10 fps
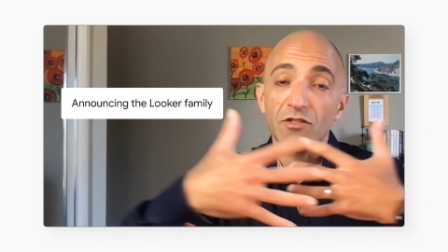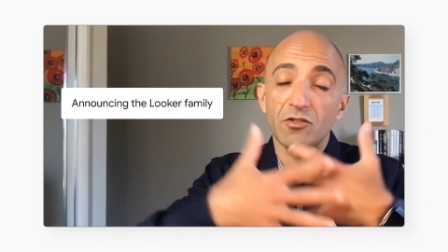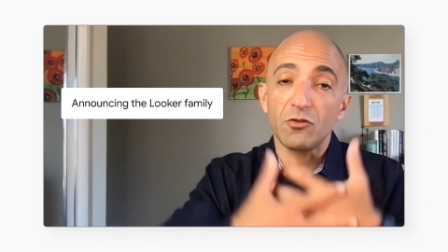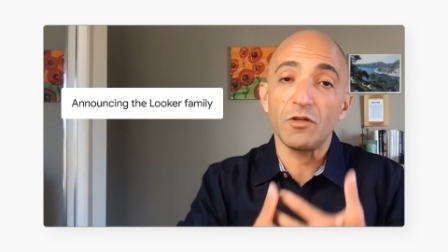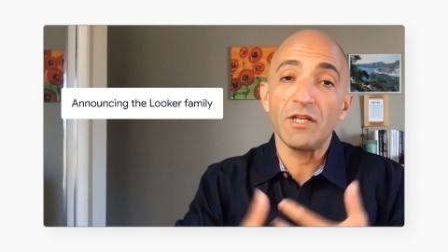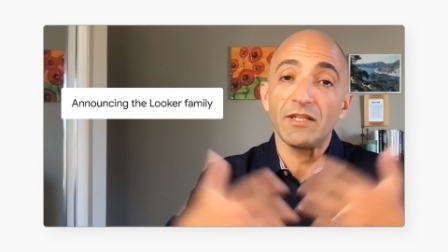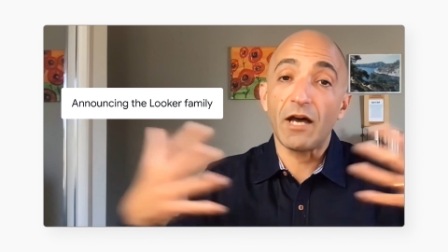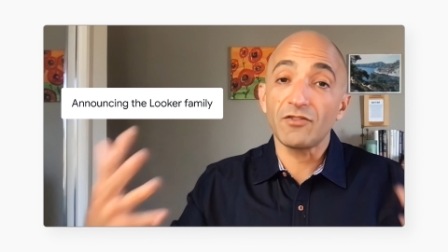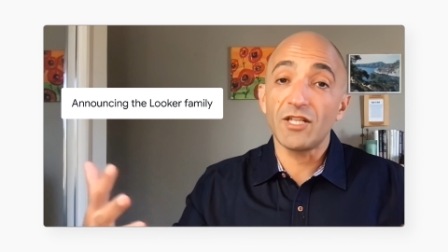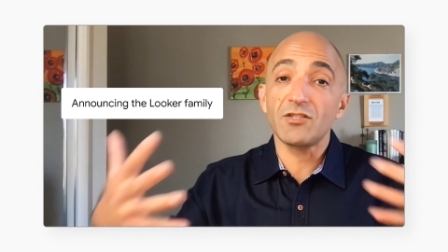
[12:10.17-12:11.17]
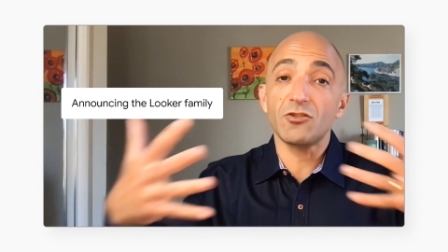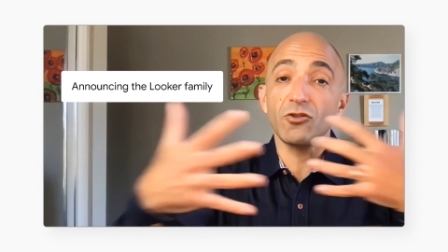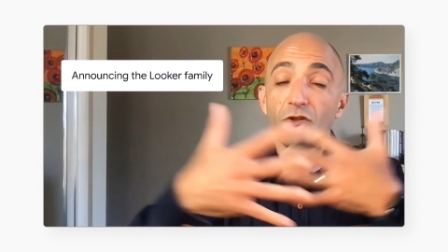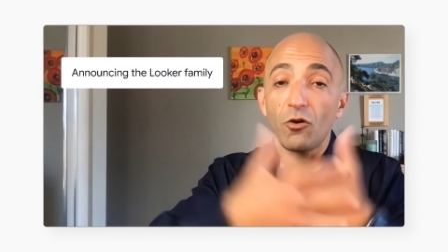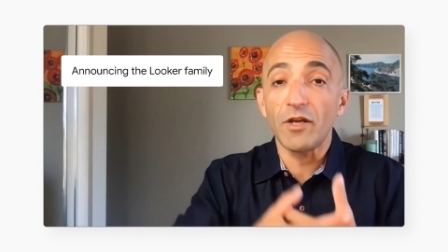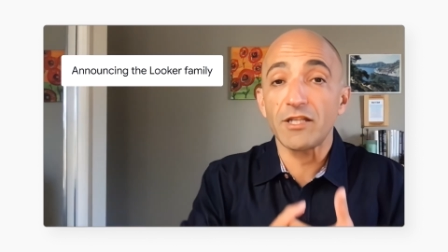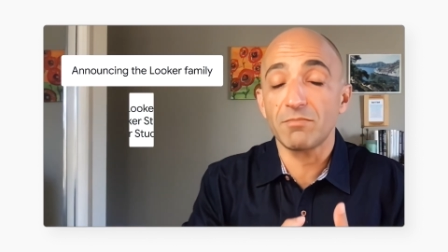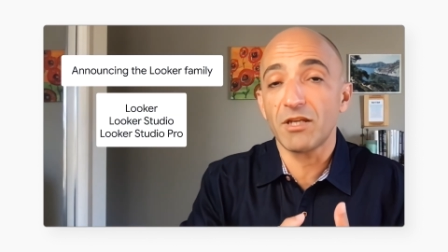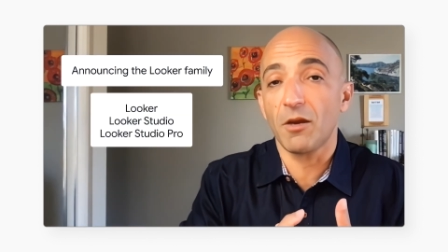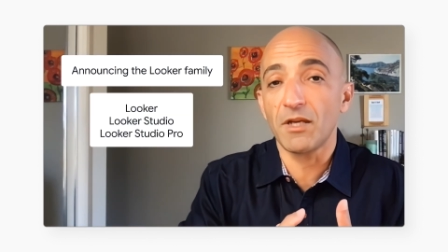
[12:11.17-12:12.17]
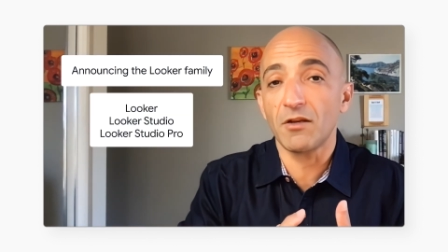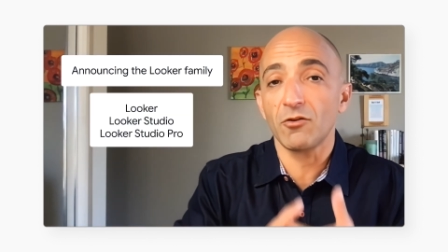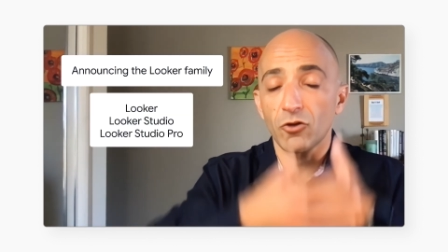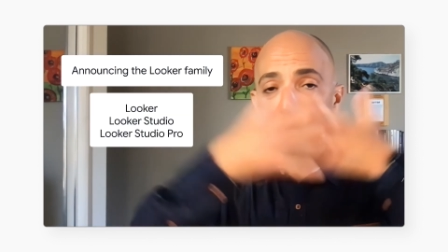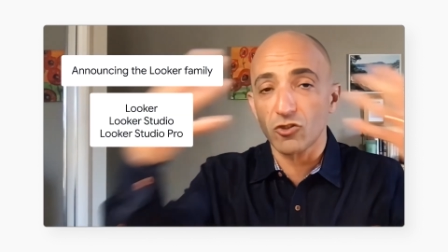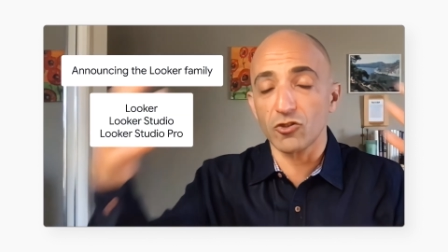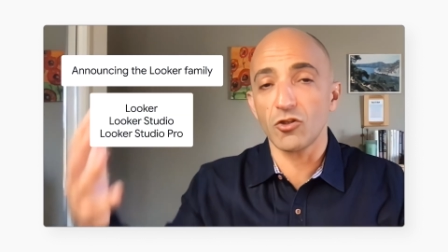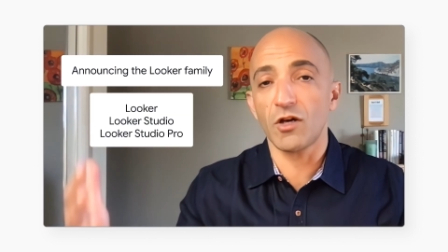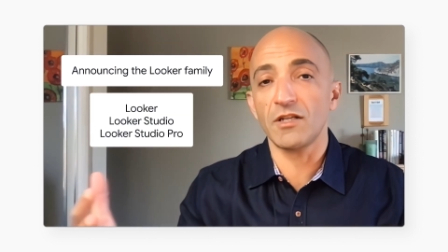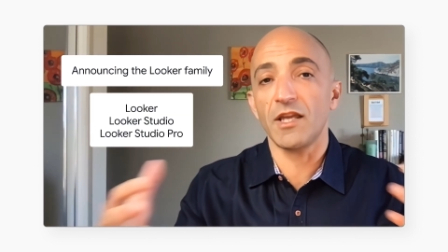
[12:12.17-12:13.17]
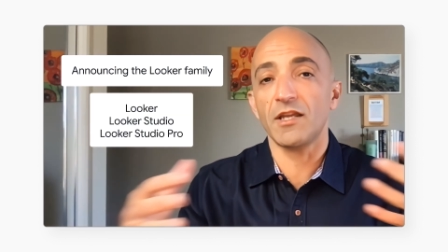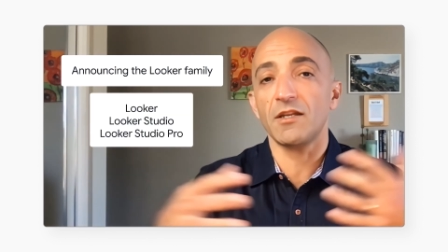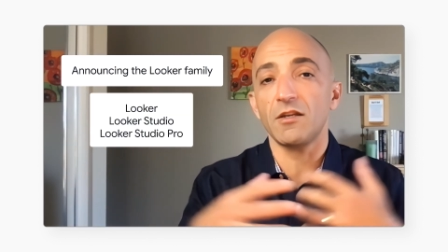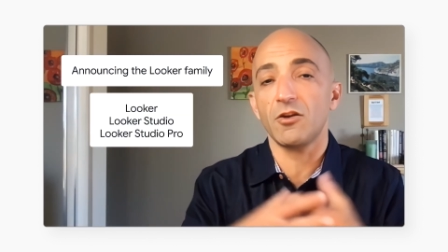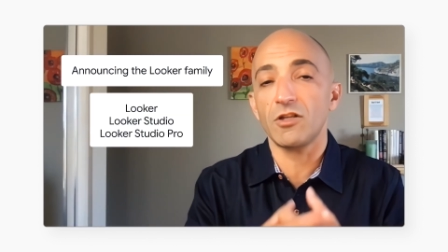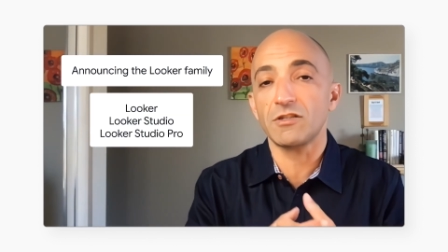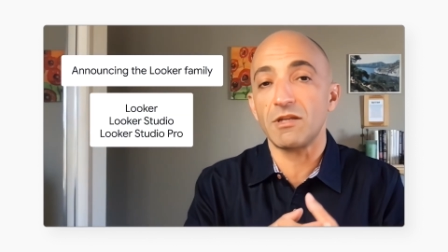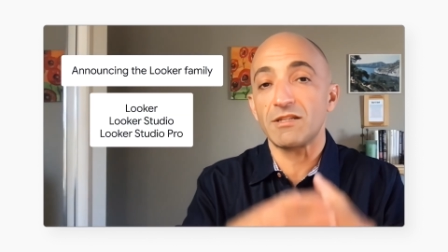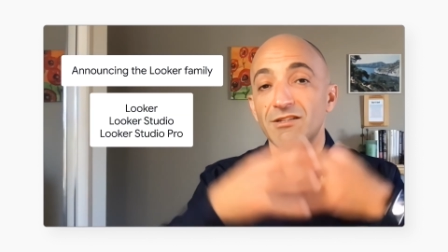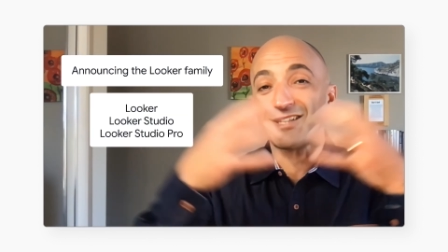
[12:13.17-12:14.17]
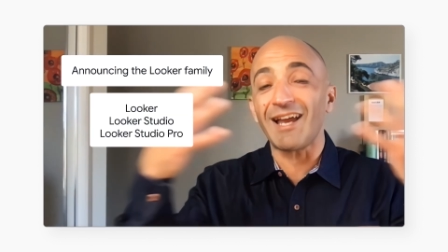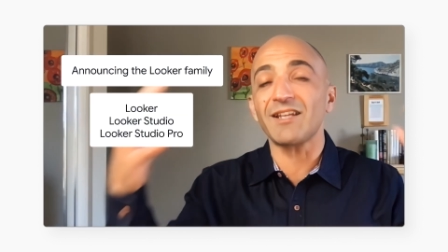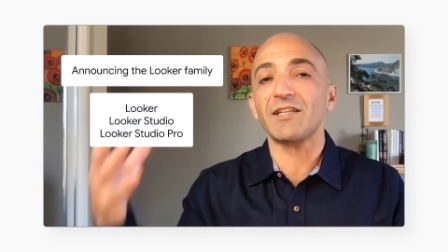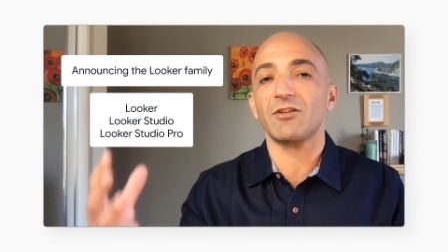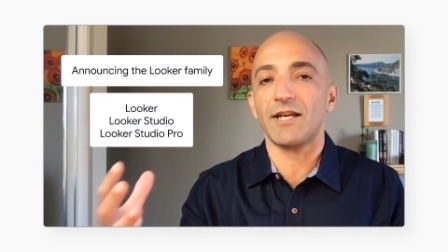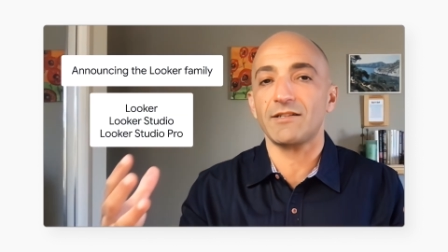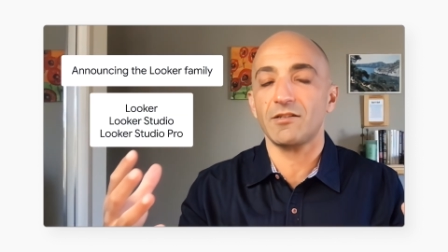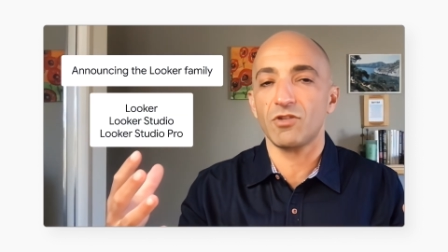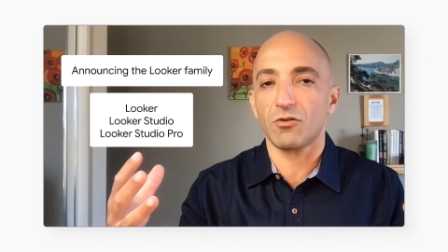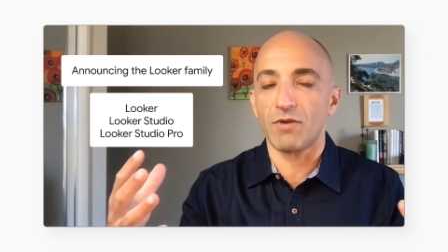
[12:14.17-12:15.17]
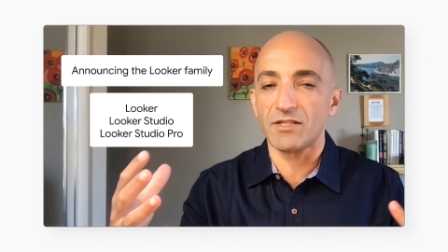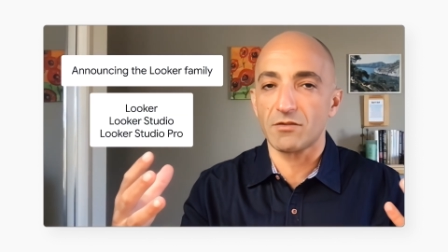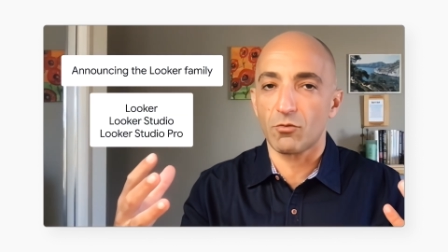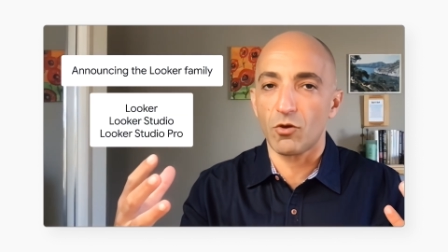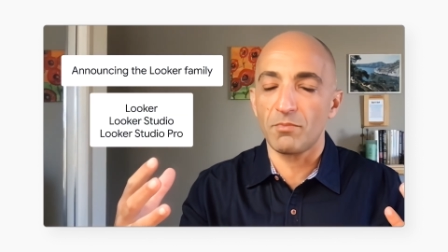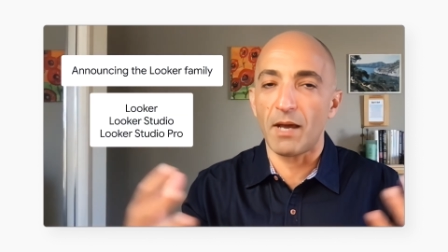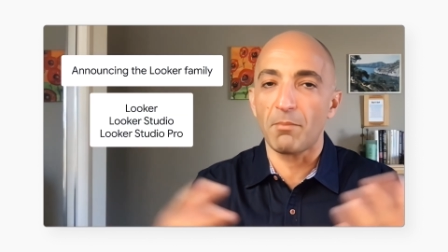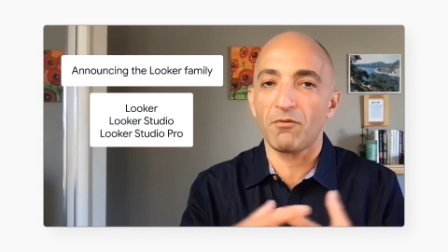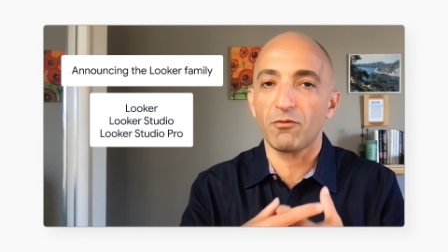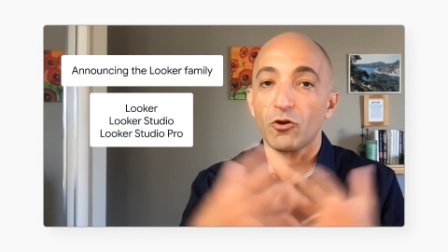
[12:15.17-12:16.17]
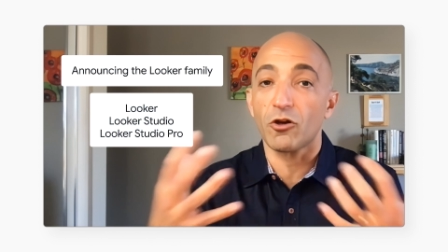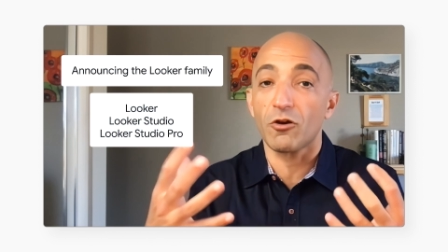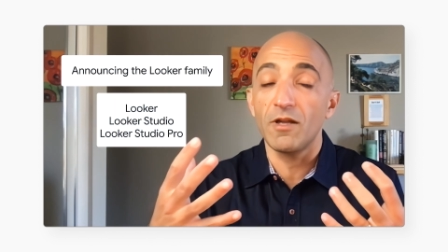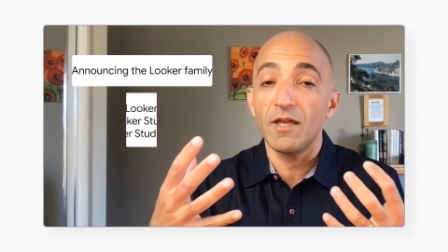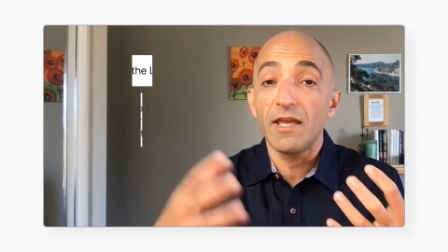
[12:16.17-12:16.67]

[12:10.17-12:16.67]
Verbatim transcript: And so now Data Studio is becoming Looker Studio, and you know, it's tightly connected with the rest of the roadmap of Looker.